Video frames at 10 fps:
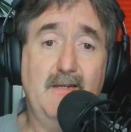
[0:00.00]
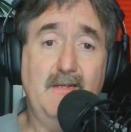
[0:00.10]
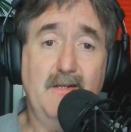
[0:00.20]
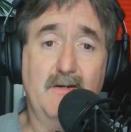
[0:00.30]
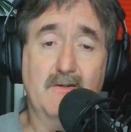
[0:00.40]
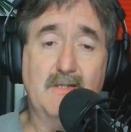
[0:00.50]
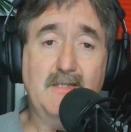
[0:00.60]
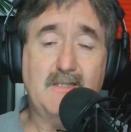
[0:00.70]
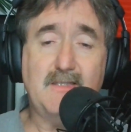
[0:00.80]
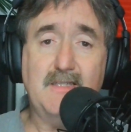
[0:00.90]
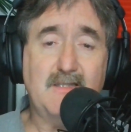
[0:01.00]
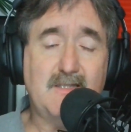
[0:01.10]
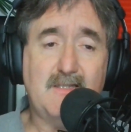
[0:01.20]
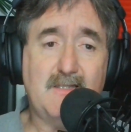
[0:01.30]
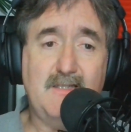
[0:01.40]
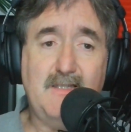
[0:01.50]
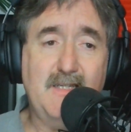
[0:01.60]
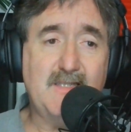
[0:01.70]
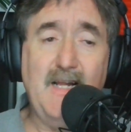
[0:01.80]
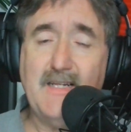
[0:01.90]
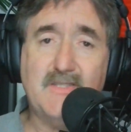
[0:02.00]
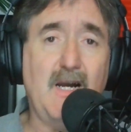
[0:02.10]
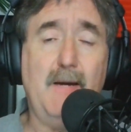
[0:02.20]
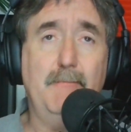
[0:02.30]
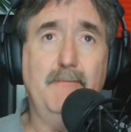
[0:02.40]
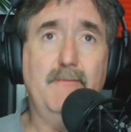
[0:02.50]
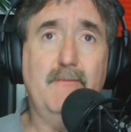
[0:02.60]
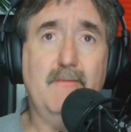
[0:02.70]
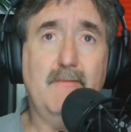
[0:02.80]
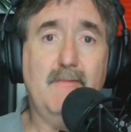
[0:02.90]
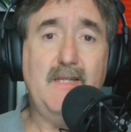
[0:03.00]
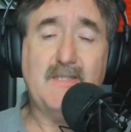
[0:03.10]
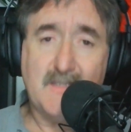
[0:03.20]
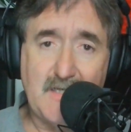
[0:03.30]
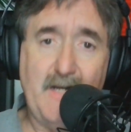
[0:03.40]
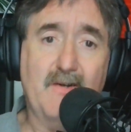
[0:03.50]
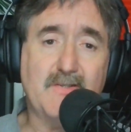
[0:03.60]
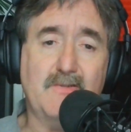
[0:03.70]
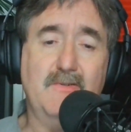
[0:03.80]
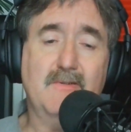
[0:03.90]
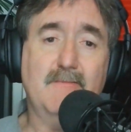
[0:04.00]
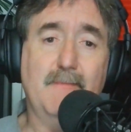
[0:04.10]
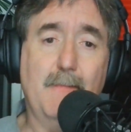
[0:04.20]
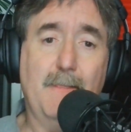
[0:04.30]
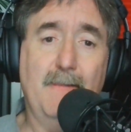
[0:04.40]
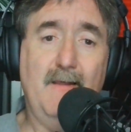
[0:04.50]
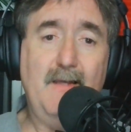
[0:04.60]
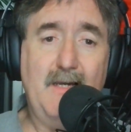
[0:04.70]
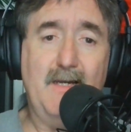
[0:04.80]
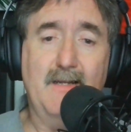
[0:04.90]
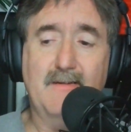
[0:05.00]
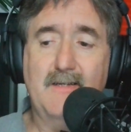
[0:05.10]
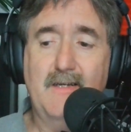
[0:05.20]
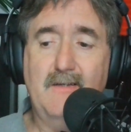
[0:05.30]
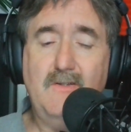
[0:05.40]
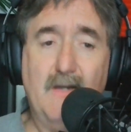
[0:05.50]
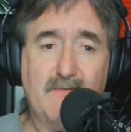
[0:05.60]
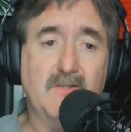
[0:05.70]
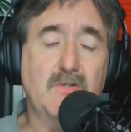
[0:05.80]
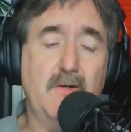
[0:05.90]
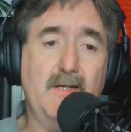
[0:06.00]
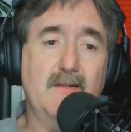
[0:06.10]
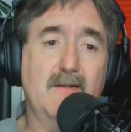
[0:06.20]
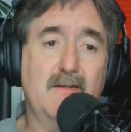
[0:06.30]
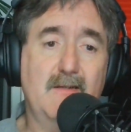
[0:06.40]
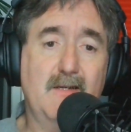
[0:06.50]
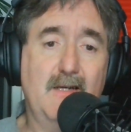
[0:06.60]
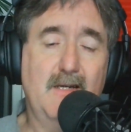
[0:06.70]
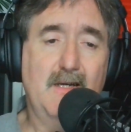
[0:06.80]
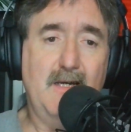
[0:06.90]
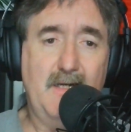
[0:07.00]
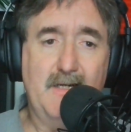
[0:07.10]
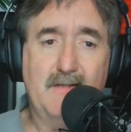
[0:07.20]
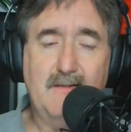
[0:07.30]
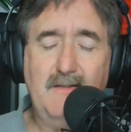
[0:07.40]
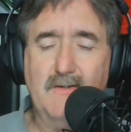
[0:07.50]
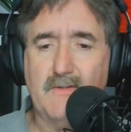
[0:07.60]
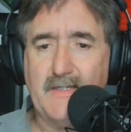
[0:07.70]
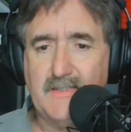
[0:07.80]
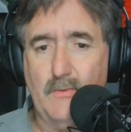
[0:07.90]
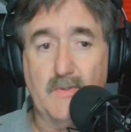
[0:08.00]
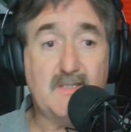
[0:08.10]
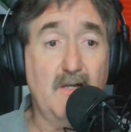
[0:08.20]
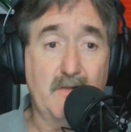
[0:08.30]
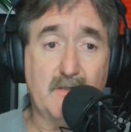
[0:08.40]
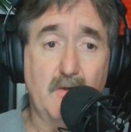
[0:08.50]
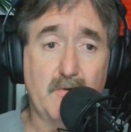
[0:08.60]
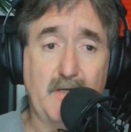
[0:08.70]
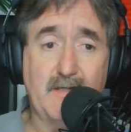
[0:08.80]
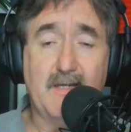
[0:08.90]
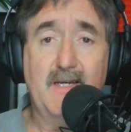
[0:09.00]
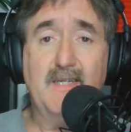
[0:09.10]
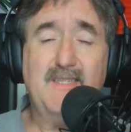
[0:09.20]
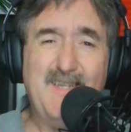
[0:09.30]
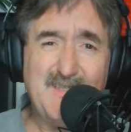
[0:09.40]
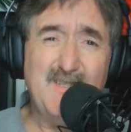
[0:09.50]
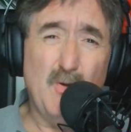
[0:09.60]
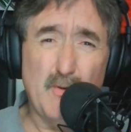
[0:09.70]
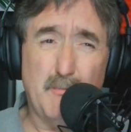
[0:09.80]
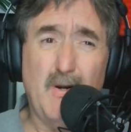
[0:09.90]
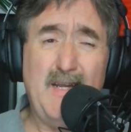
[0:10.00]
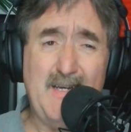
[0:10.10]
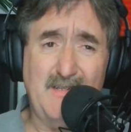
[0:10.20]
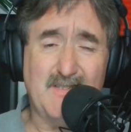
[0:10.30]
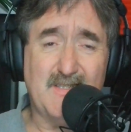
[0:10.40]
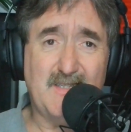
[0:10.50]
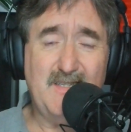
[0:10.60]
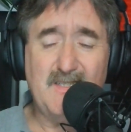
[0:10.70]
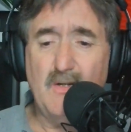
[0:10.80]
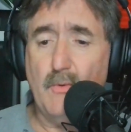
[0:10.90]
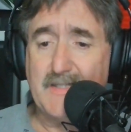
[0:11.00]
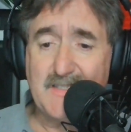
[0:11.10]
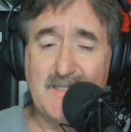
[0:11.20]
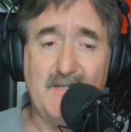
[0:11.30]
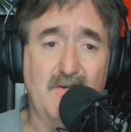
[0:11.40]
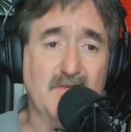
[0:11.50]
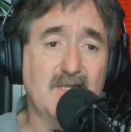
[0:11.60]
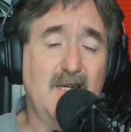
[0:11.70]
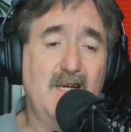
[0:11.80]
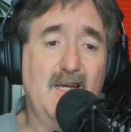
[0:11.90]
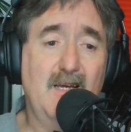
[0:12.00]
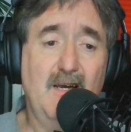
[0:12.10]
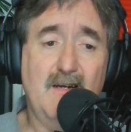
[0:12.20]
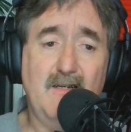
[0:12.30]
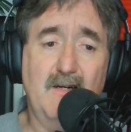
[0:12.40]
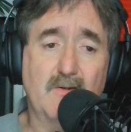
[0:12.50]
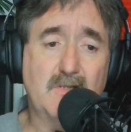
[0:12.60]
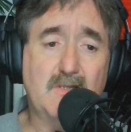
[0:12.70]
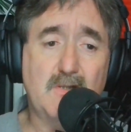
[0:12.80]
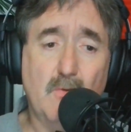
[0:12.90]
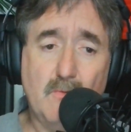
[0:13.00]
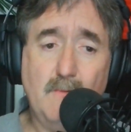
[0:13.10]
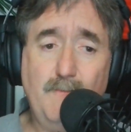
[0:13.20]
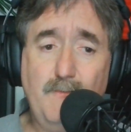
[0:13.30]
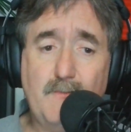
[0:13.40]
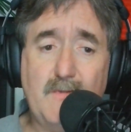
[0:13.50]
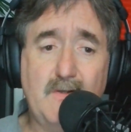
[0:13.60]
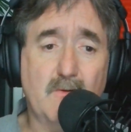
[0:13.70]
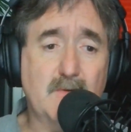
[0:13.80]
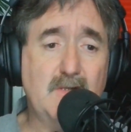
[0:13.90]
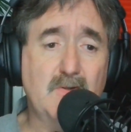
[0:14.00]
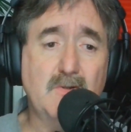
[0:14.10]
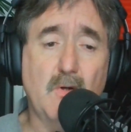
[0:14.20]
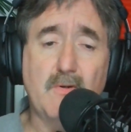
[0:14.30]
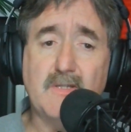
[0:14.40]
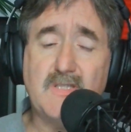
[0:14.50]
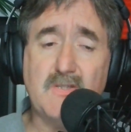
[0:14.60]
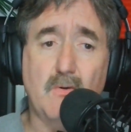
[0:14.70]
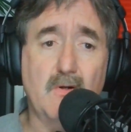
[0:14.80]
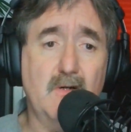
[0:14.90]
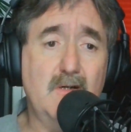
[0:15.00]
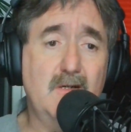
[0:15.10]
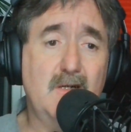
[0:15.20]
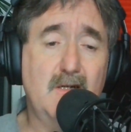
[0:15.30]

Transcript: It's not a job. It's a side hustle. And you have to enjoy it. And, like I said, with selling clothing, get to know the brands. Get to know what sells. You can go to the store